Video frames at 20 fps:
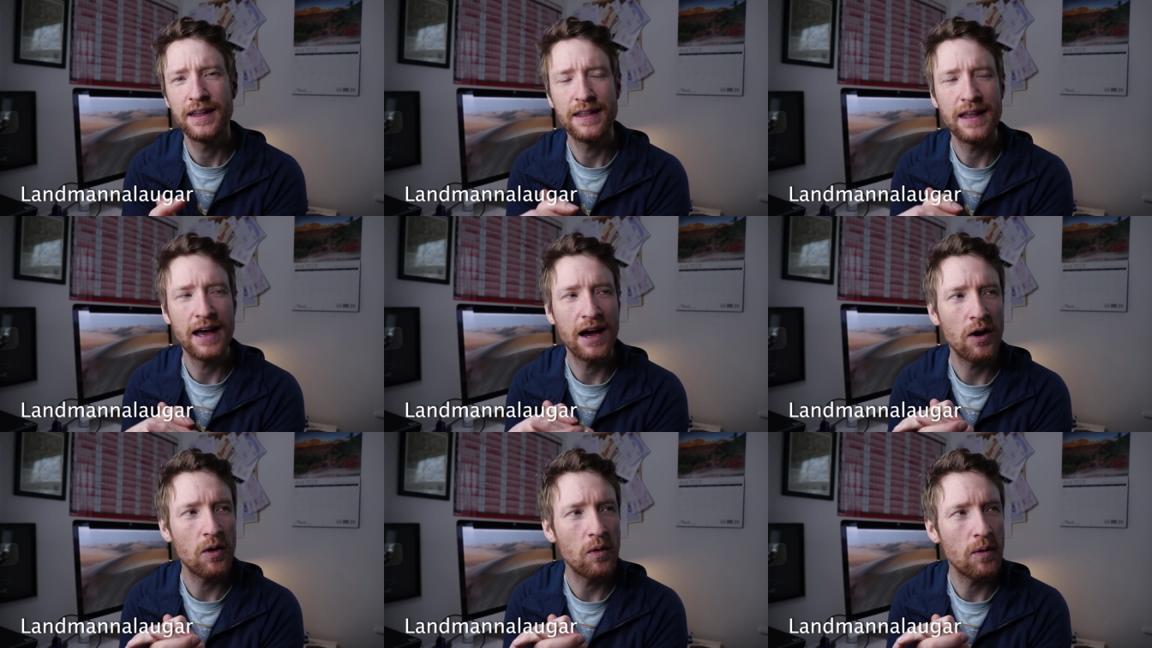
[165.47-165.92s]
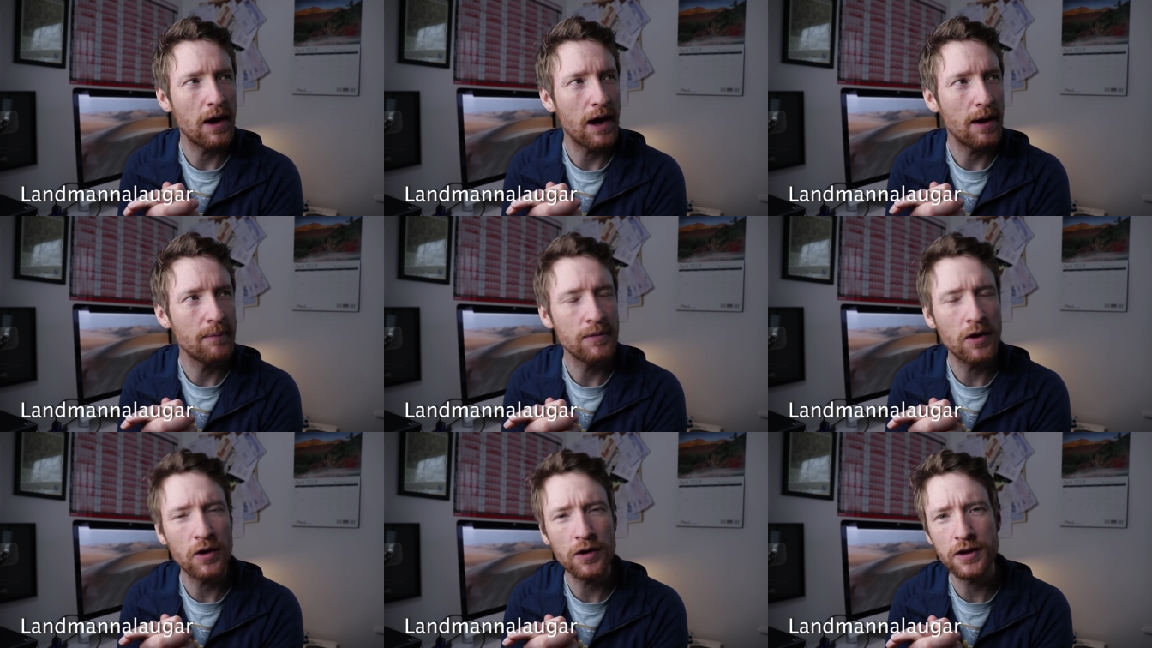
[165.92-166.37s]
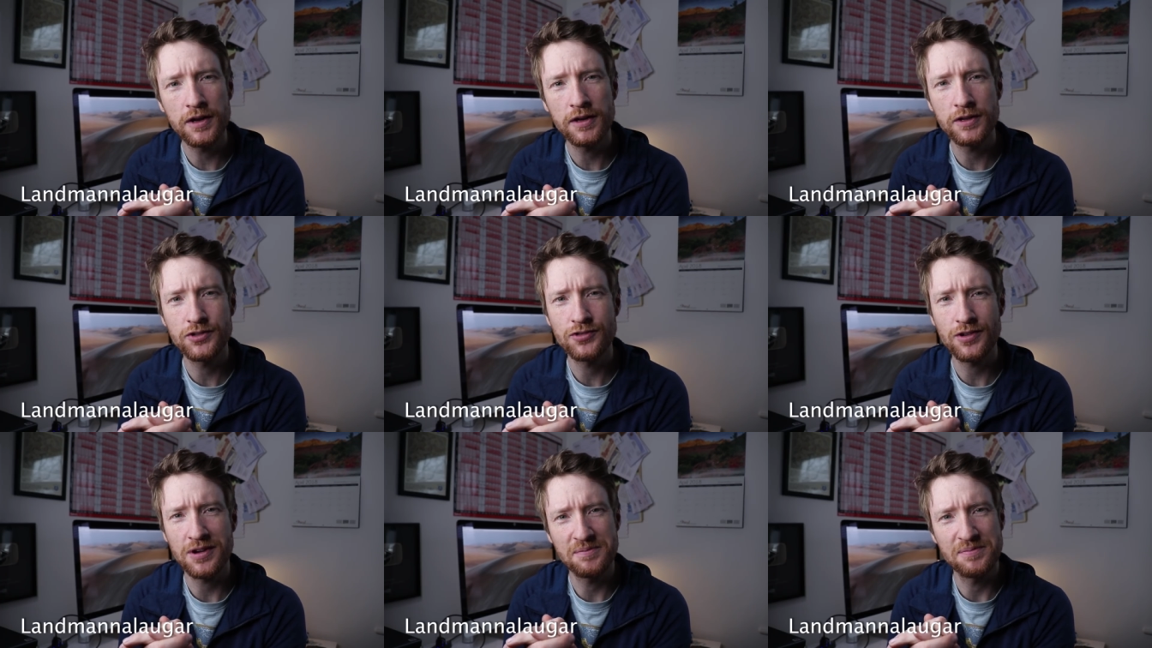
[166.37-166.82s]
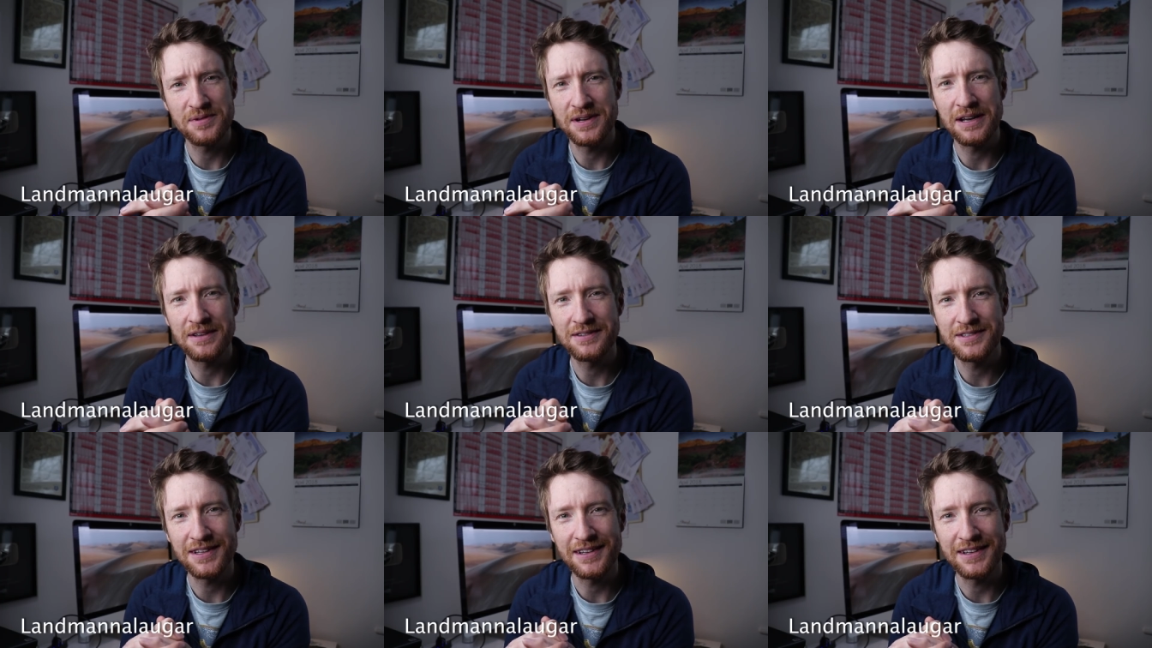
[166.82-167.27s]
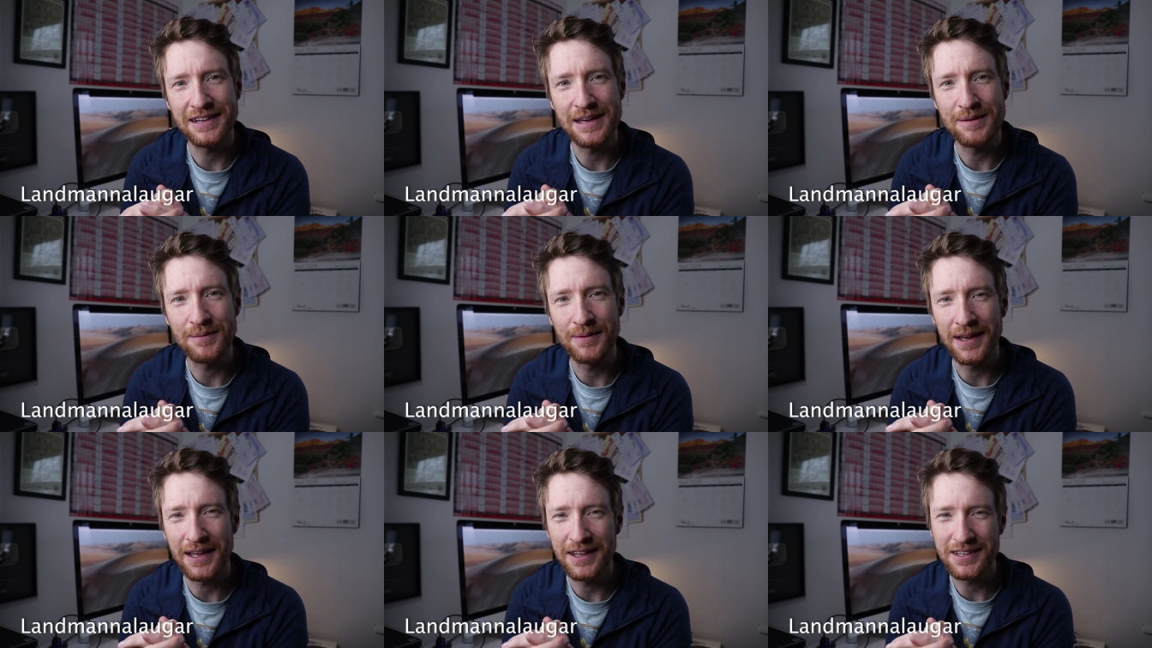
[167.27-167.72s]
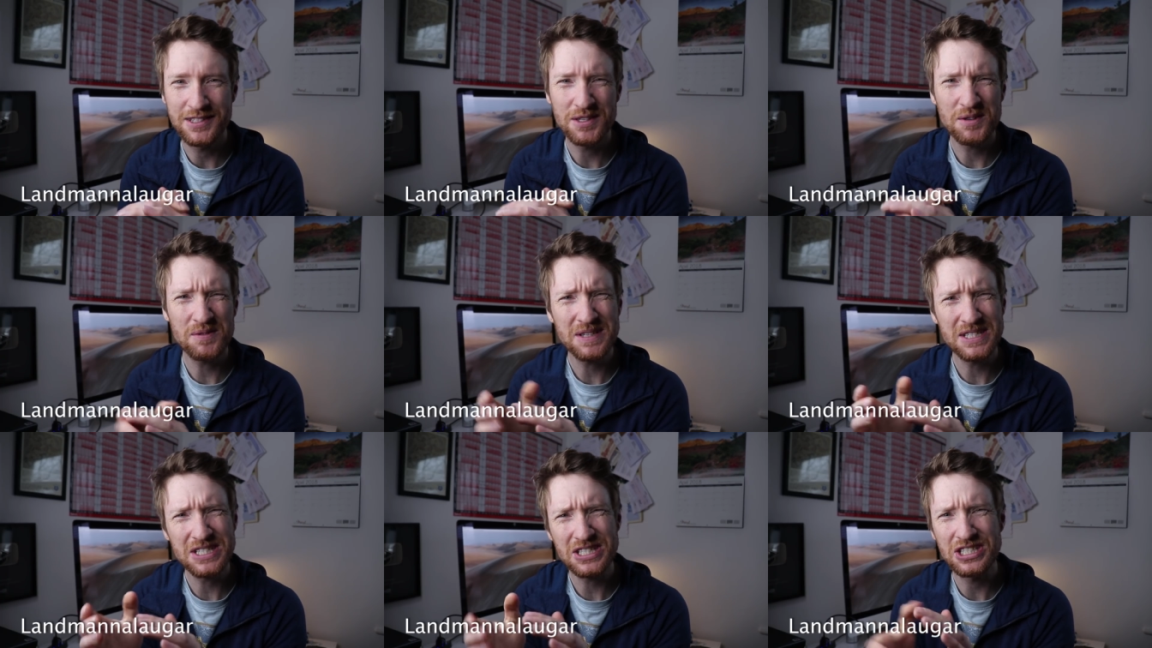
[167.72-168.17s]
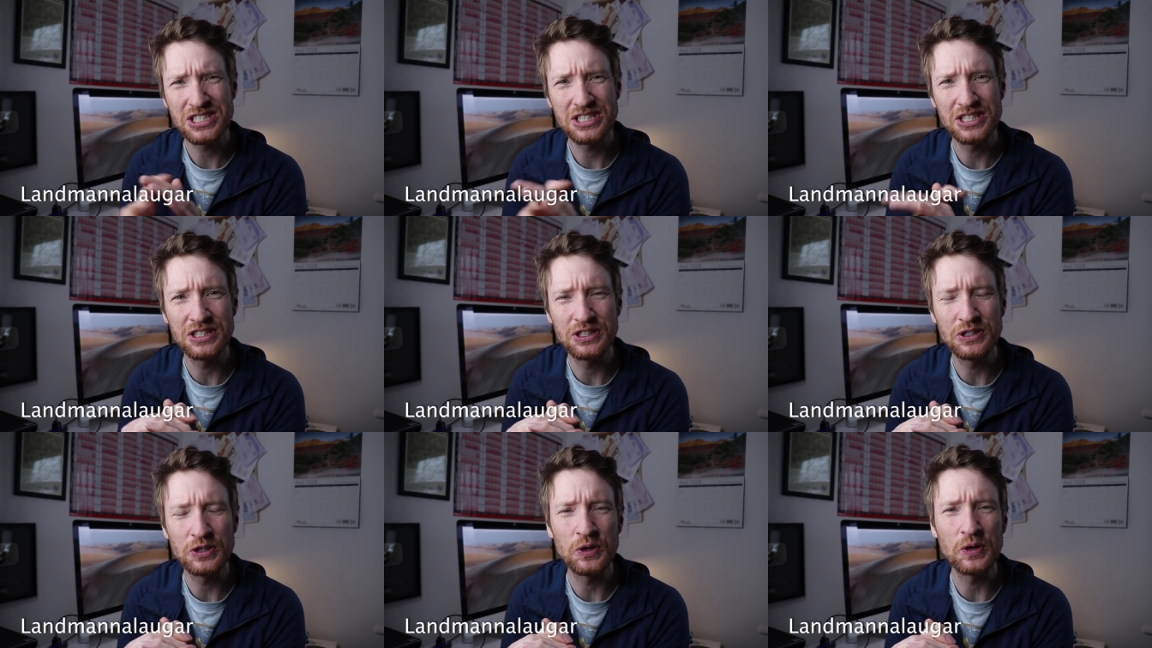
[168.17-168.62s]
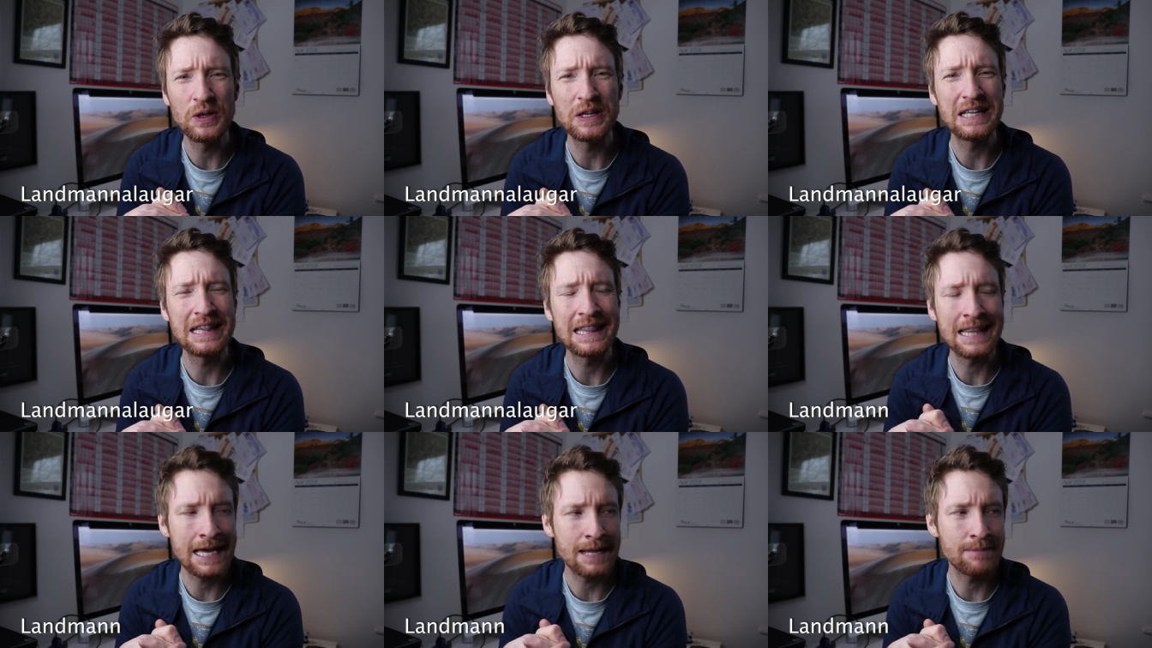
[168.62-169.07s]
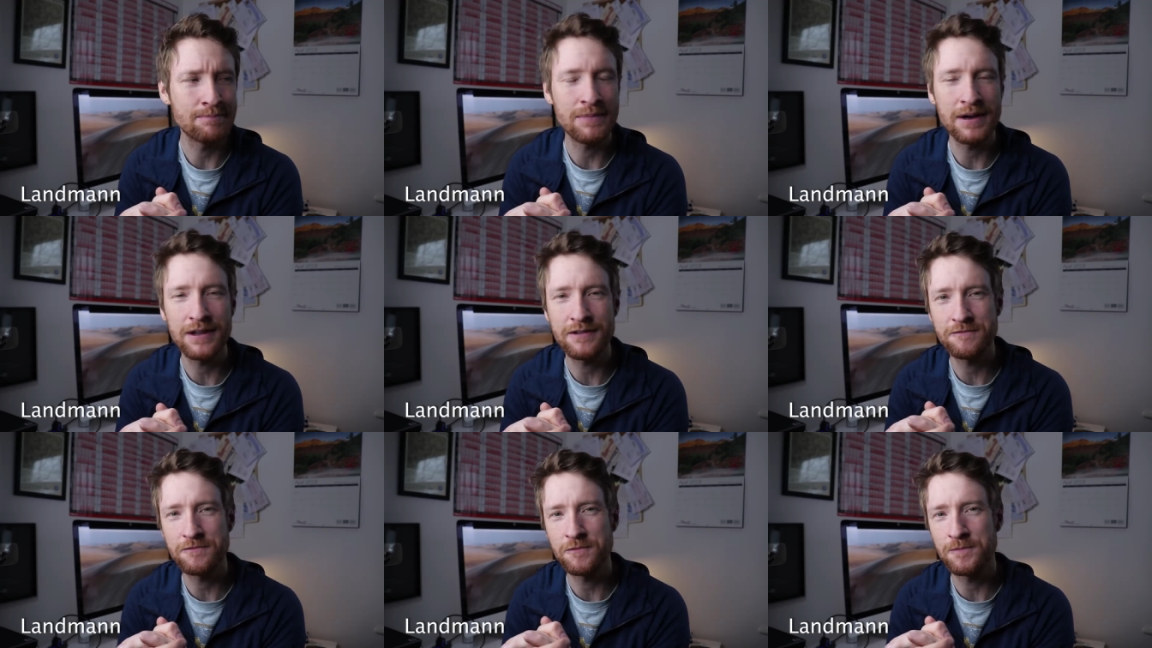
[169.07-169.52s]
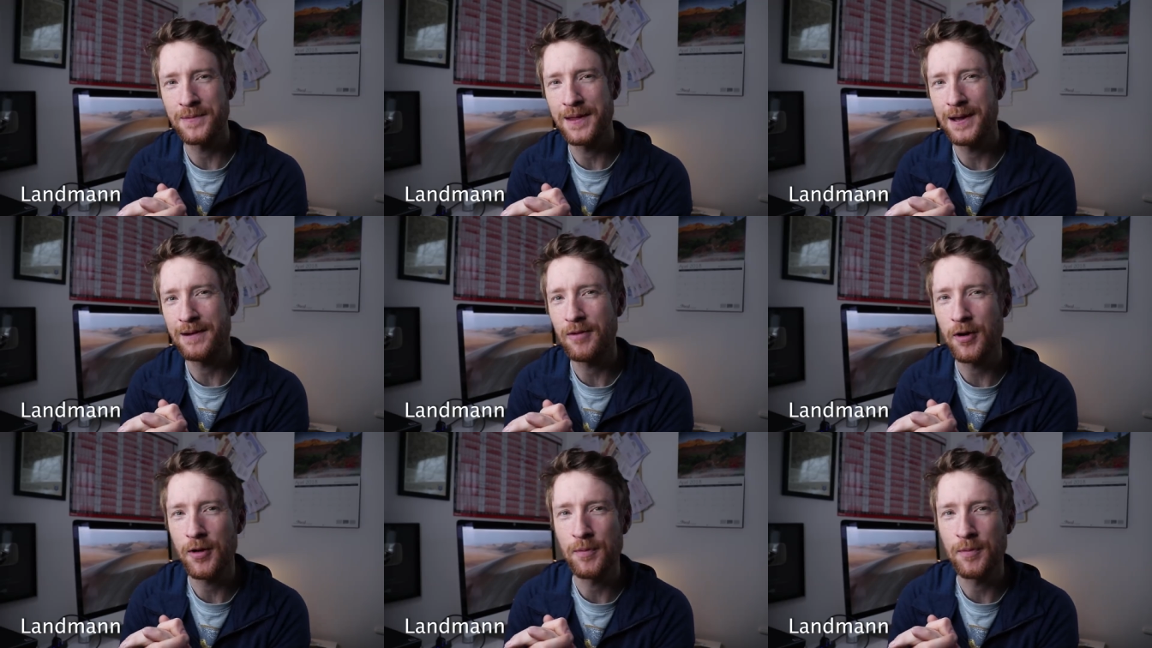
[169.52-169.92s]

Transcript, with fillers: Now, I'm not going to try and pronounce that name again, so we're just going to call it Landman from now